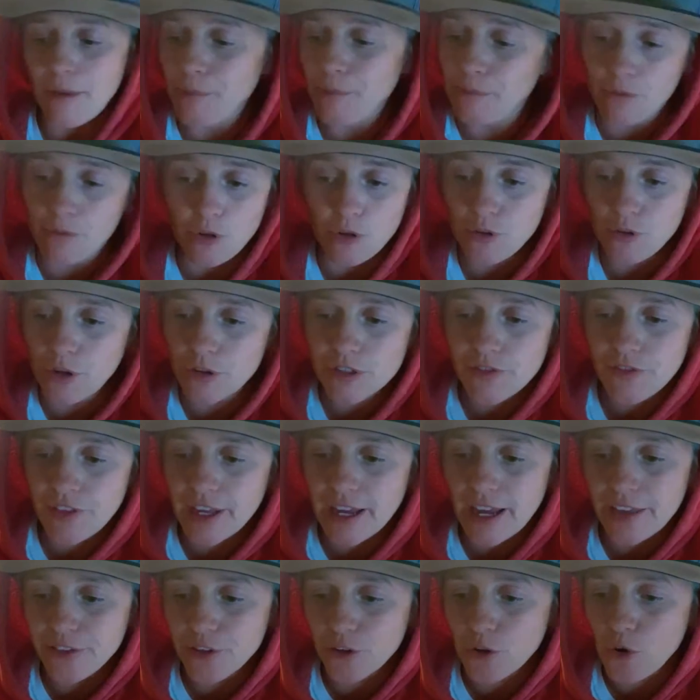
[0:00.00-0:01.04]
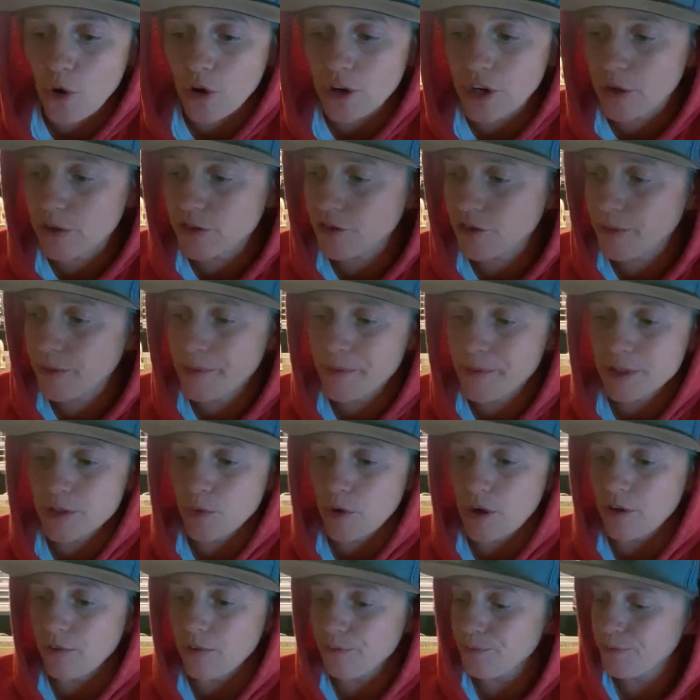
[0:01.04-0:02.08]
Who knows if they got their court notes from him as
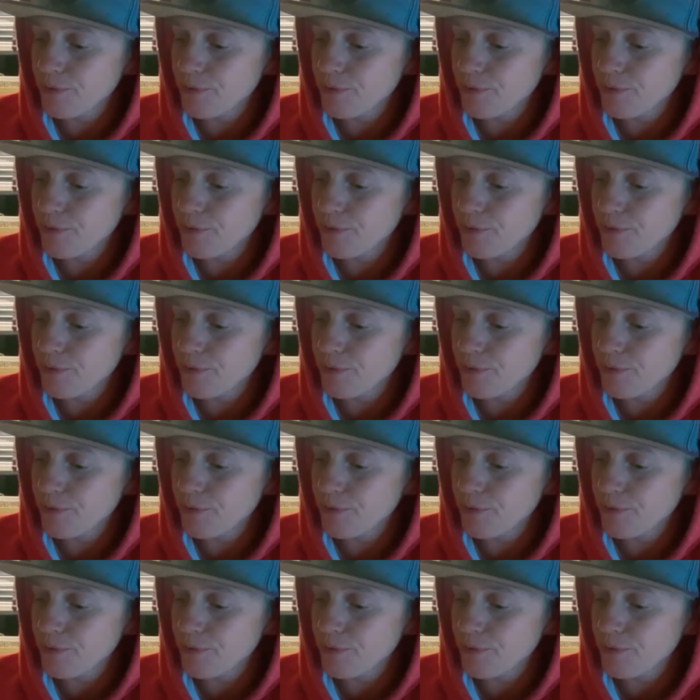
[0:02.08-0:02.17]
well.